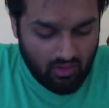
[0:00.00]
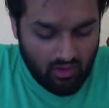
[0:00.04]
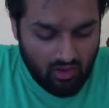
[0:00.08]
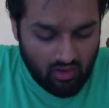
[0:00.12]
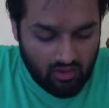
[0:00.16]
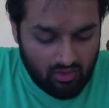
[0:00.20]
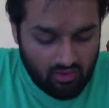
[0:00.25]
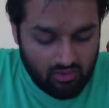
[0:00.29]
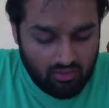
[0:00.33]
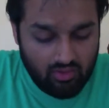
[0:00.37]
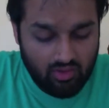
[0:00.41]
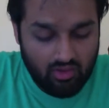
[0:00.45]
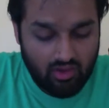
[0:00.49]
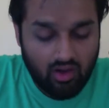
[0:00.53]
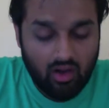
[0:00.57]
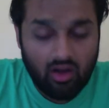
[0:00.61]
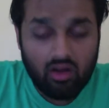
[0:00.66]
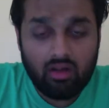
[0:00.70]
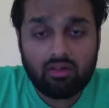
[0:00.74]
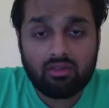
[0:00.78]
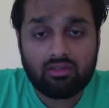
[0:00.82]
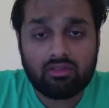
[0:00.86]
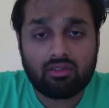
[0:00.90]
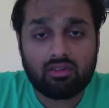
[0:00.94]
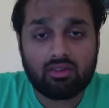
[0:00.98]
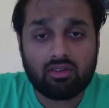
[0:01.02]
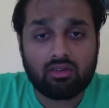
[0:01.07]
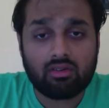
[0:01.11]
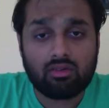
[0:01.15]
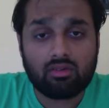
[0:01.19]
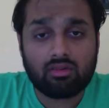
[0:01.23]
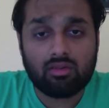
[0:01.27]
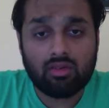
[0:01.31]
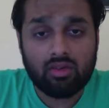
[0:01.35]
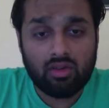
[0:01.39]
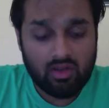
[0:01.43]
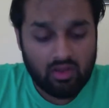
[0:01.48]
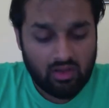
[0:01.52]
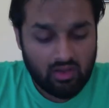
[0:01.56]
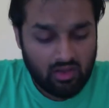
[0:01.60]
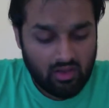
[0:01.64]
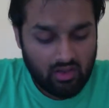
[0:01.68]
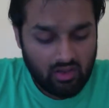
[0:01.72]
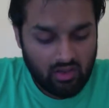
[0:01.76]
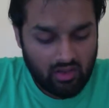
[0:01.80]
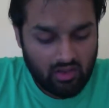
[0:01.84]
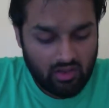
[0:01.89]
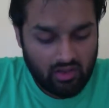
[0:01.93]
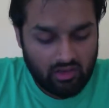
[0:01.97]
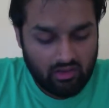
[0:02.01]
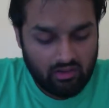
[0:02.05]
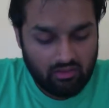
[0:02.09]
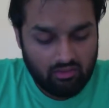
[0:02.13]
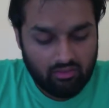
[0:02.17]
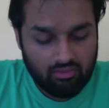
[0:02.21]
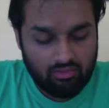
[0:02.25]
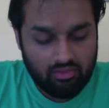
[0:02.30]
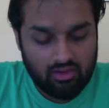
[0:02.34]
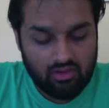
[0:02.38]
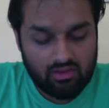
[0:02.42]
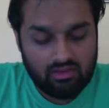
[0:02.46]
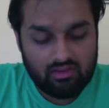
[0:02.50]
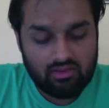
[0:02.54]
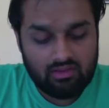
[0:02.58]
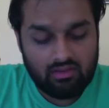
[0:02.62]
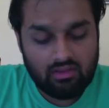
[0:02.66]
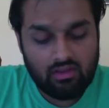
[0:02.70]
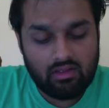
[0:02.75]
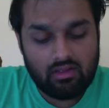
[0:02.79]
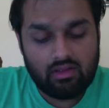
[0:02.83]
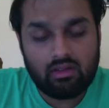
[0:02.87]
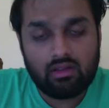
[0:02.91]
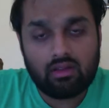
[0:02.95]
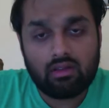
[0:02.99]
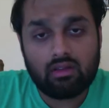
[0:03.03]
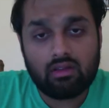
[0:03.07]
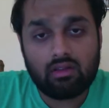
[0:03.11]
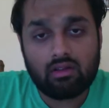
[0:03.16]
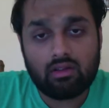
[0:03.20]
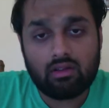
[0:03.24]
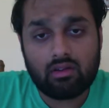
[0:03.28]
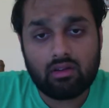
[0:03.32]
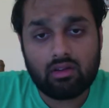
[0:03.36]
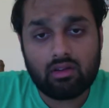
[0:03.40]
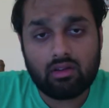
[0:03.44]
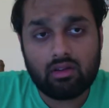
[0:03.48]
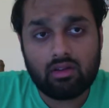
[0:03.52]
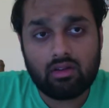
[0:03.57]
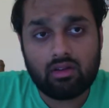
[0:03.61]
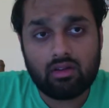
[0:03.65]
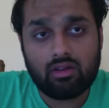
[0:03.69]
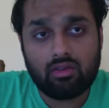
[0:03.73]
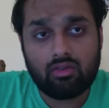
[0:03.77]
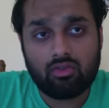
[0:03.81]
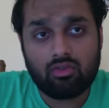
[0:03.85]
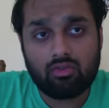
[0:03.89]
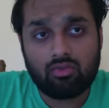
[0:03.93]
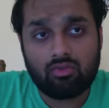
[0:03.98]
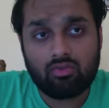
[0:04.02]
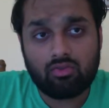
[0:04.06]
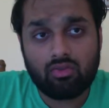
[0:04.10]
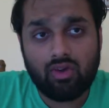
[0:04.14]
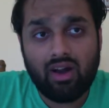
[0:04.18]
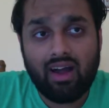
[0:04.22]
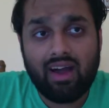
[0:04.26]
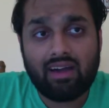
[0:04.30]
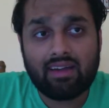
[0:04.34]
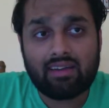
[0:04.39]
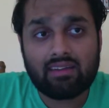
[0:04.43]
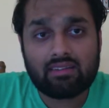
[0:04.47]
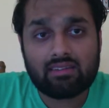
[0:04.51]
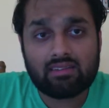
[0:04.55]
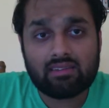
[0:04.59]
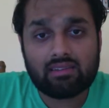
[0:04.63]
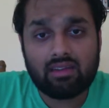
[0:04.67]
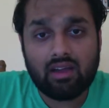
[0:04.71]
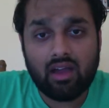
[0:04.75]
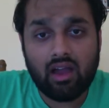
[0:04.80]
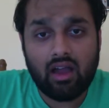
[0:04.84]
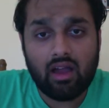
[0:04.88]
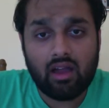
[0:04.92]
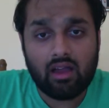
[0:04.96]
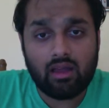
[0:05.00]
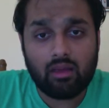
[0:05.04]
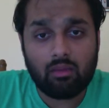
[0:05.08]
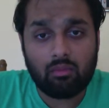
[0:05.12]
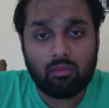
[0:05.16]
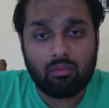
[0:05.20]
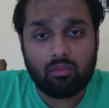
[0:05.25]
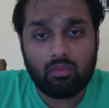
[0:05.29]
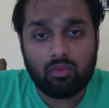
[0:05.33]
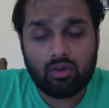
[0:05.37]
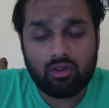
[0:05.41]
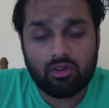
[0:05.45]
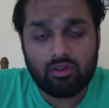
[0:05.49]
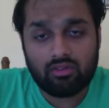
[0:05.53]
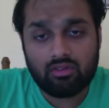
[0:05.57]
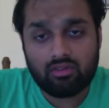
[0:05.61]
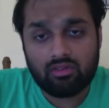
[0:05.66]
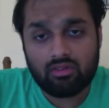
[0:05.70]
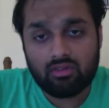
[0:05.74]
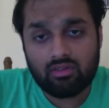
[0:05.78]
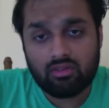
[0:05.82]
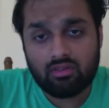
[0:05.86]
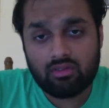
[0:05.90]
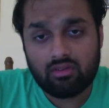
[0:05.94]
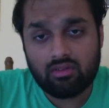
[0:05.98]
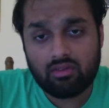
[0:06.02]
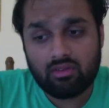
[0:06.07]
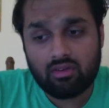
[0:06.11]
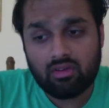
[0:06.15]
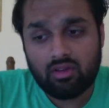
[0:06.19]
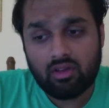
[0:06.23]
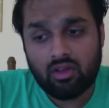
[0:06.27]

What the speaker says: You could also increase the rise time, which